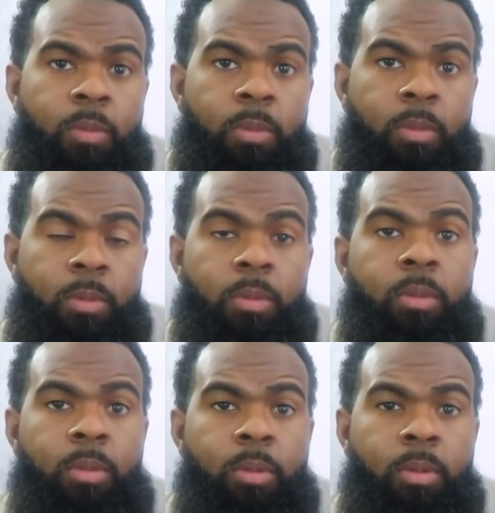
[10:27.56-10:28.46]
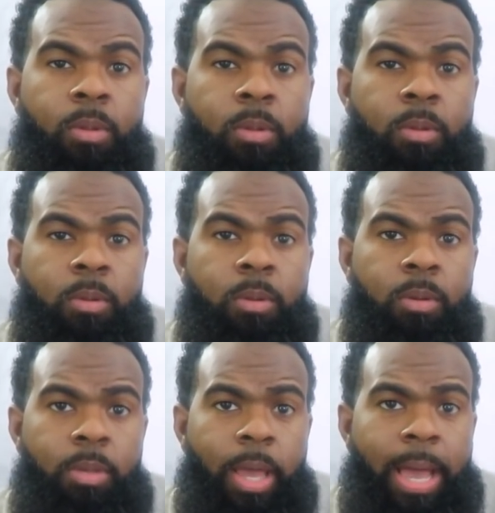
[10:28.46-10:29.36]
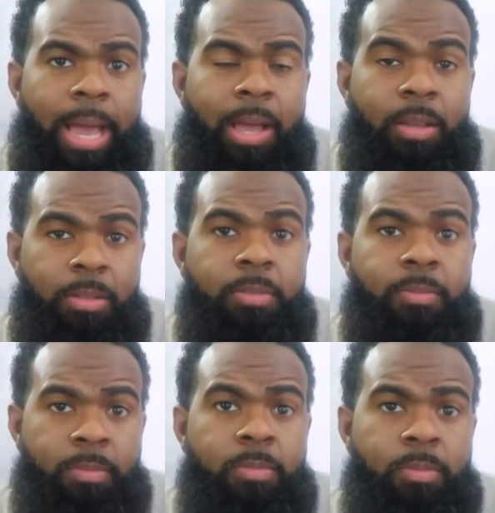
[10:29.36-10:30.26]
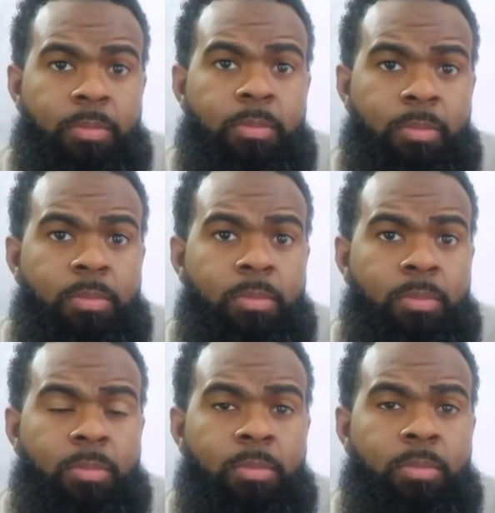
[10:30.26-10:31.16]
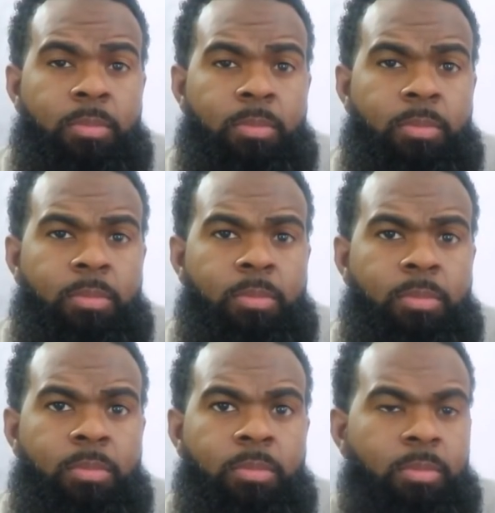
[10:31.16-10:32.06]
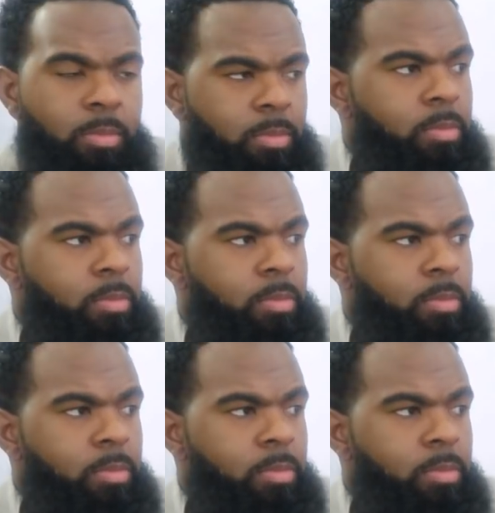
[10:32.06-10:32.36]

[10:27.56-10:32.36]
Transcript: (not speaking)